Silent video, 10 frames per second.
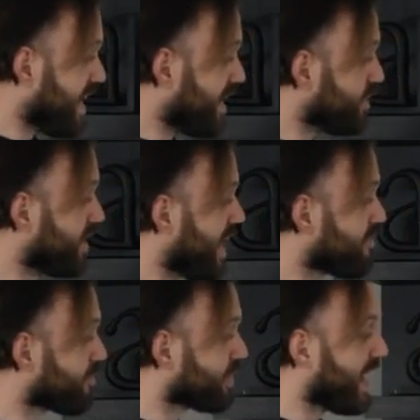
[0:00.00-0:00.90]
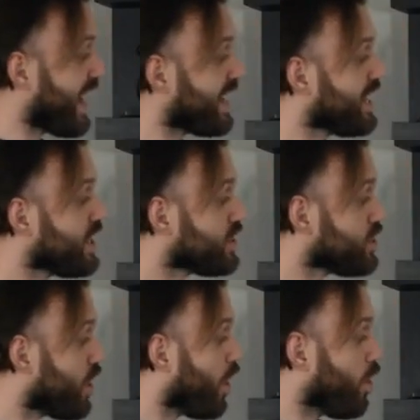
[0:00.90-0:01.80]
Now you can't forget,
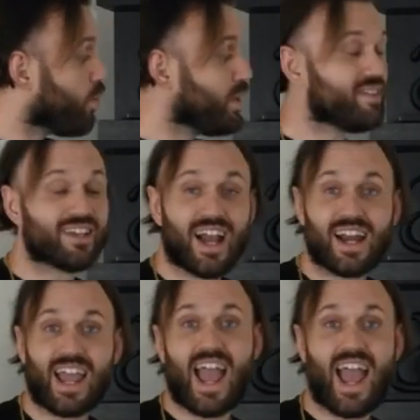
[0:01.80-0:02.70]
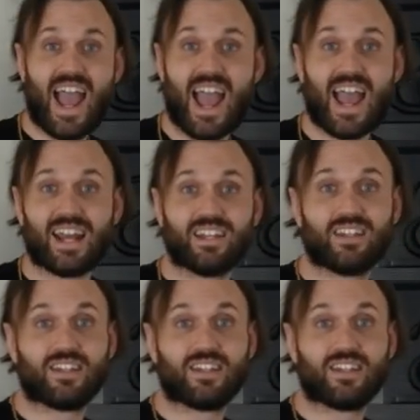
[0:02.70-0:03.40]
you always gotta add